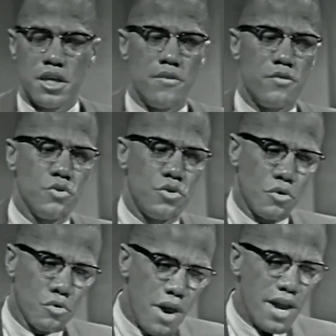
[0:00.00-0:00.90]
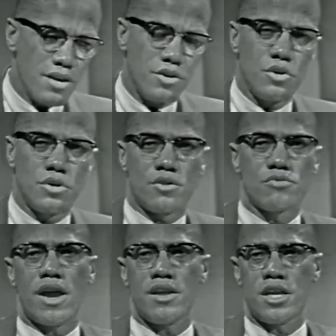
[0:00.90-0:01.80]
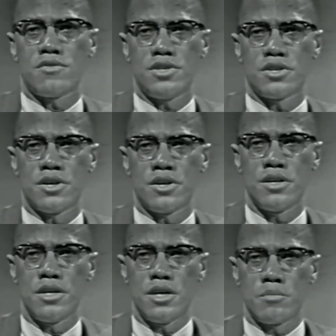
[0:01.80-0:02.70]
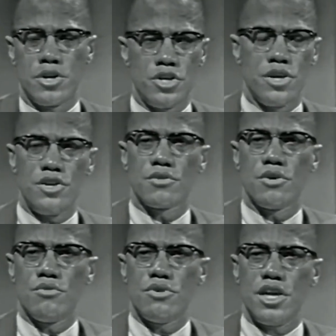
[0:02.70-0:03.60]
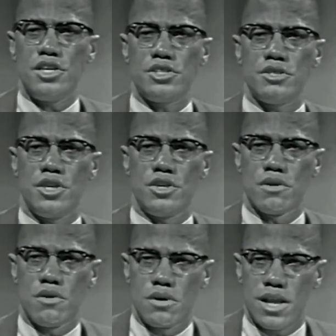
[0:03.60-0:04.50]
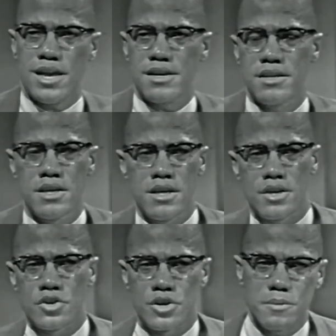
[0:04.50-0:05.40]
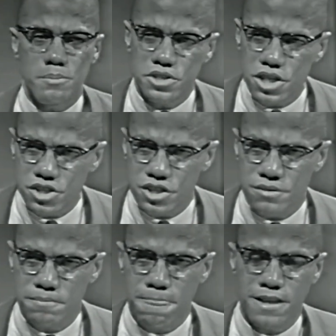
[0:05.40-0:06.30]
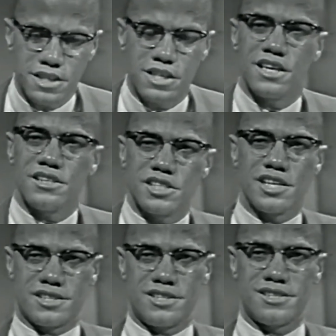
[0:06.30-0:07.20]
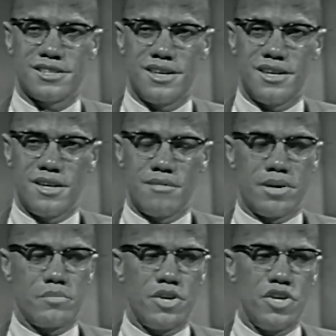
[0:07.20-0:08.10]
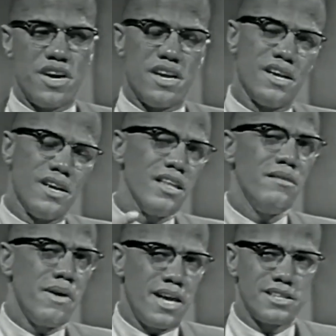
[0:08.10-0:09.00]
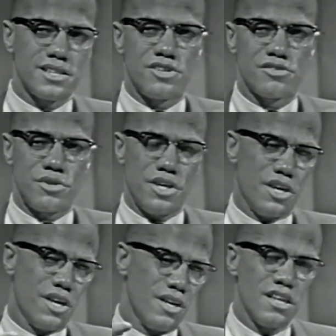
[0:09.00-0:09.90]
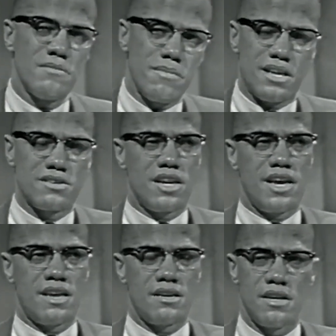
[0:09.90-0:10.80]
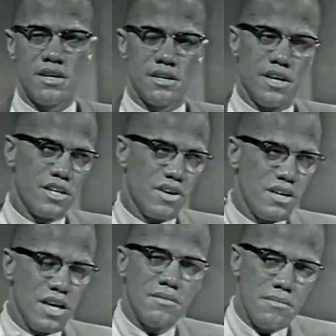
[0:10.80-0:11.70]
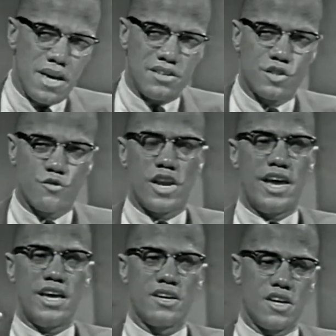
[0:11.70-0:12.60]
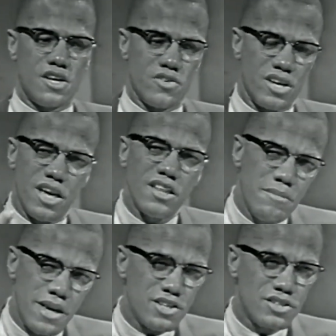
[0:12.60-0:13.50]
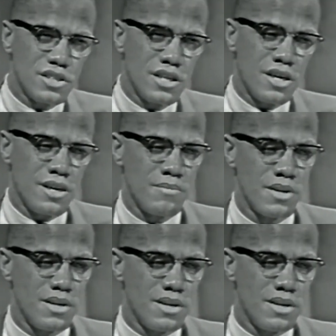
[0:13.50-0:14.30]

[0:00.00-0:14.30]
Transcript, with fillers: And if you do right, you'll get right in return. When you're in your own nation, in your own land, you're in a position to get justice. But when you're in another man's country, in another man's land, under another man's flag, and under another man's uh,